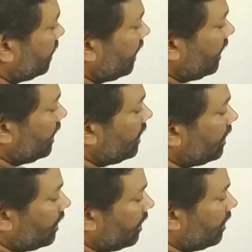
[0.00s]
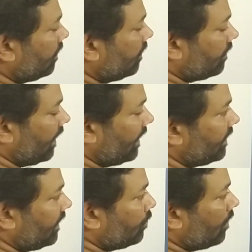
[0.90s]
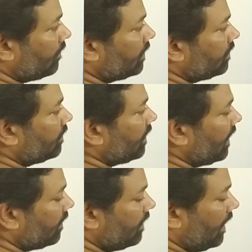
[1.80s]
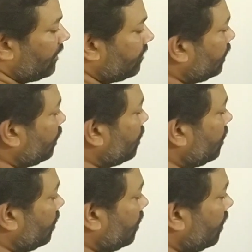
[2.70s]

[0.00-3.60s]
T, right? And you have another triangle F2Q